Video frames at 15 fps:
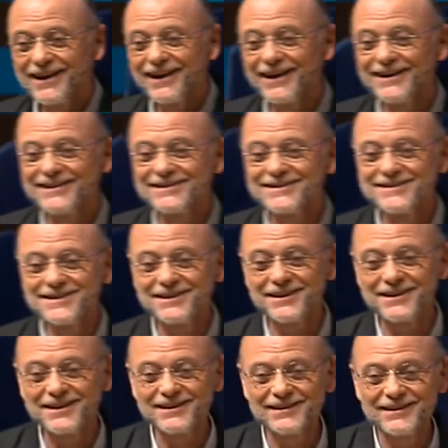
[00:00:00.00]
and,
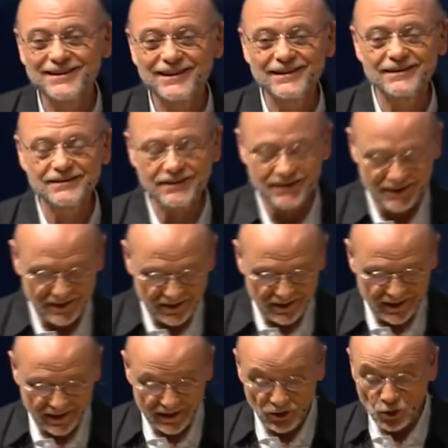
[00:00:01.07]
uh, and
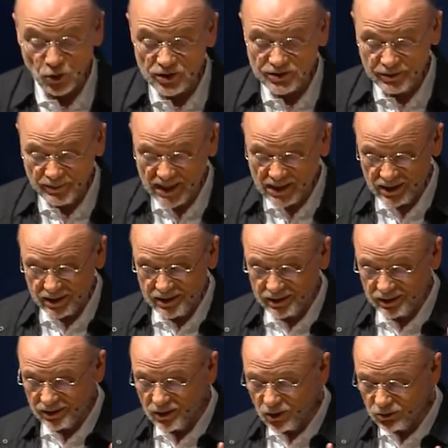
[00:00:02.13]
the uh, North
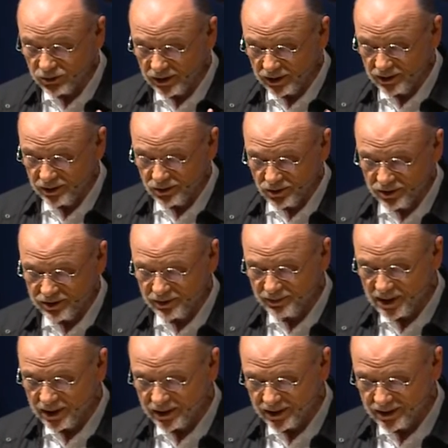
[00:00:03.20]
American, only the North
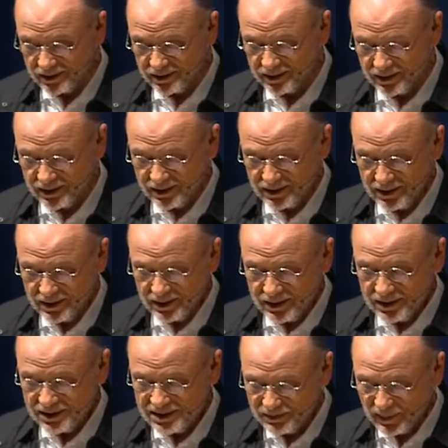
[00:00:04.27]
American
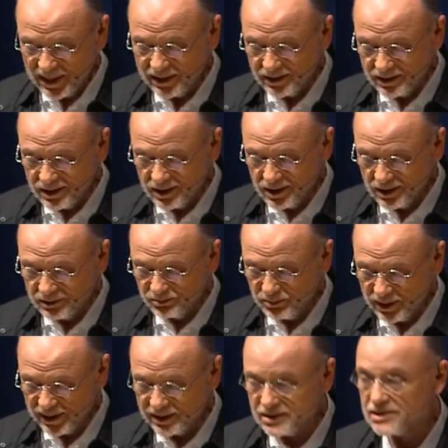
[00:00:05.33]
spend on
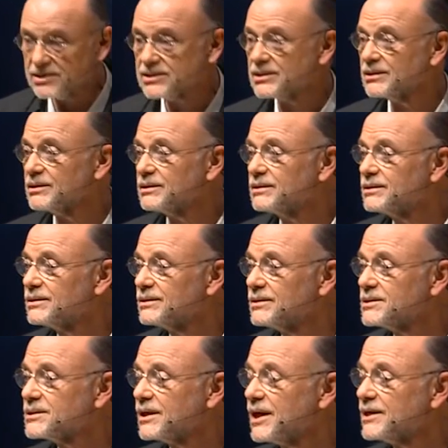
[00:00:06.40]
pets uh,
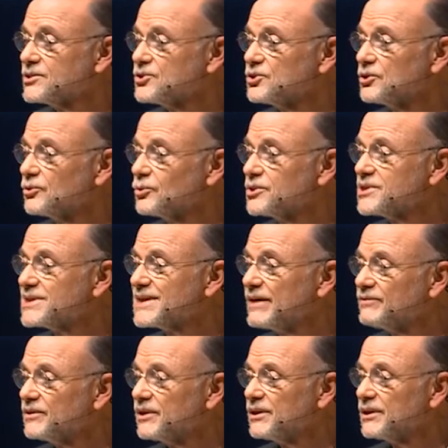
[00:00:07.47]
this last year was
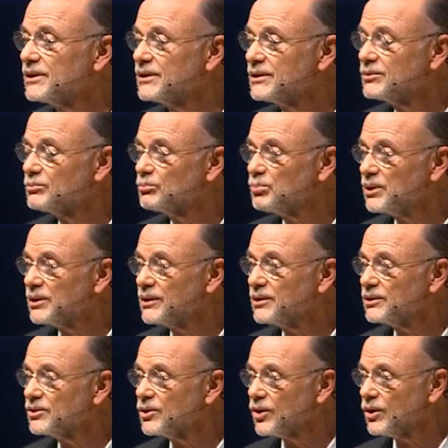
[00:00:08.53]
$70
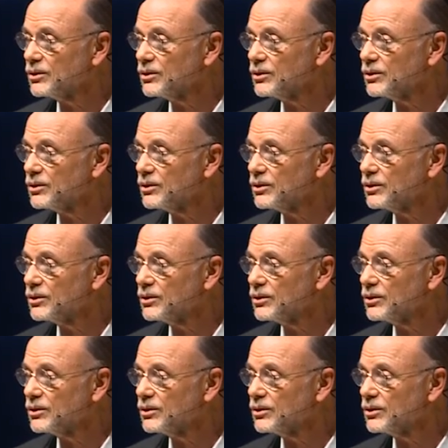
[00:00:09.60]
billion.